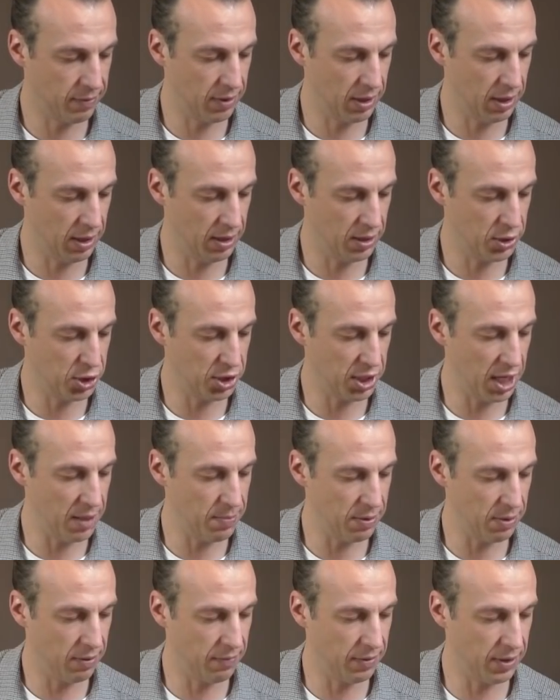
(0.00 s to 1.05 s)
uh,
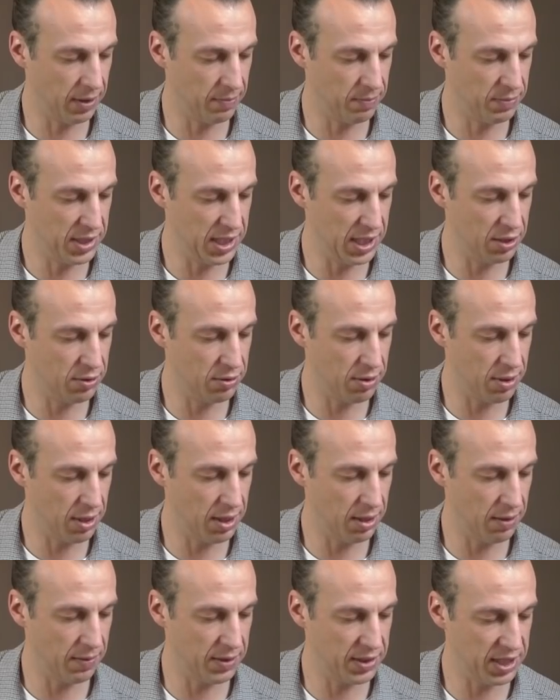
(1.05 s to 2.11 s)
shape of the D chord
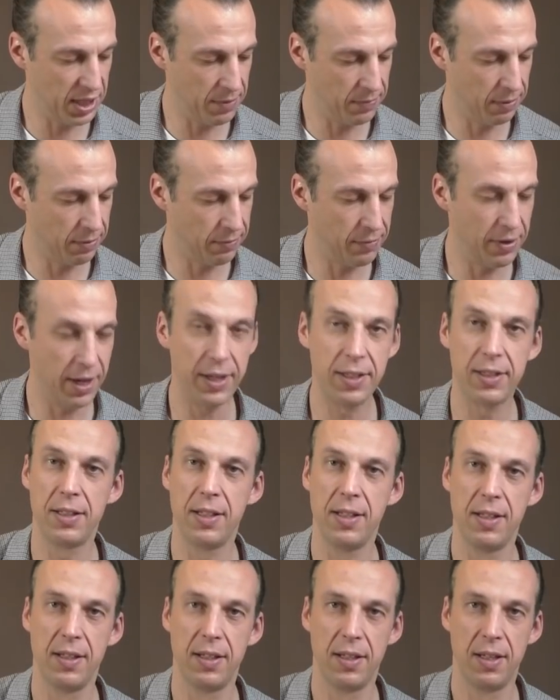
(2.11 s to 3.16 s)
here on the seventh fret,
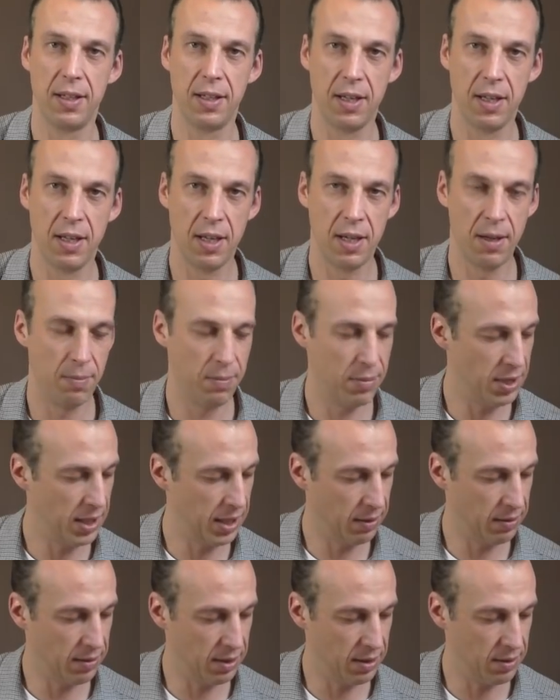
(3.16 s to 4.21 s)

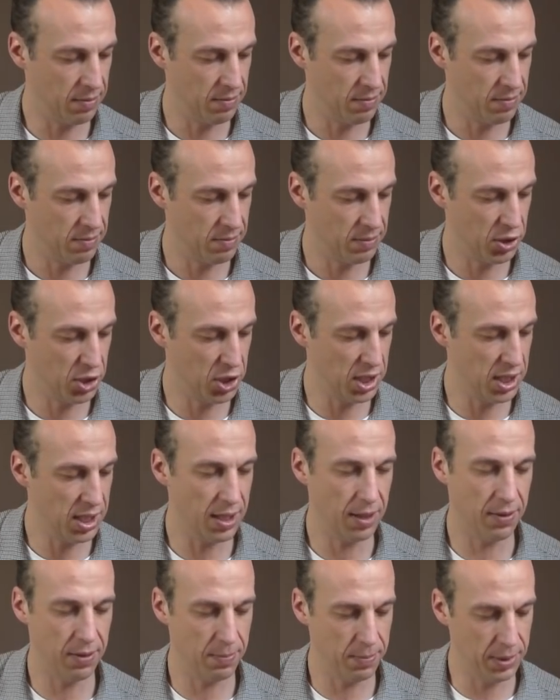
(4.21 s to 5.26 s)
playing the G
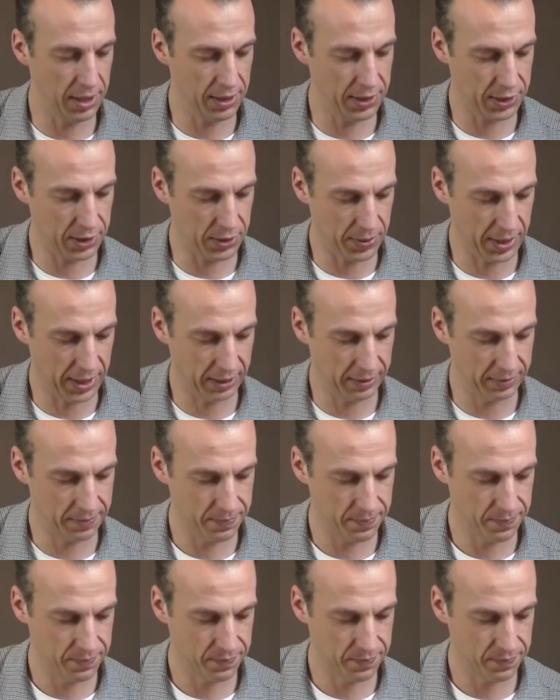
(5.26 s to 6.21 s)
and the B string,